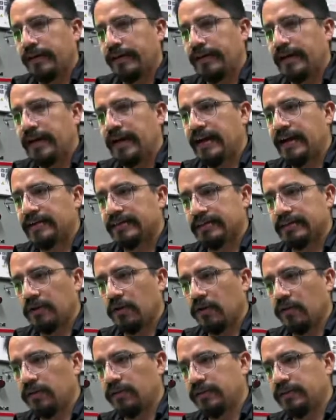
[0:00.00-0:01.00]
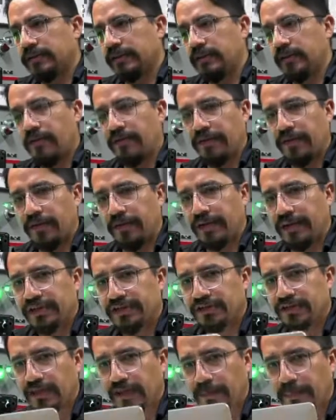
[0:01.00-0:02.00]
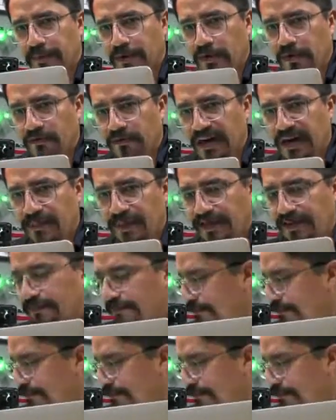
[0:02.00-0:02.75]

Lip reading: It has all the configuration and programming,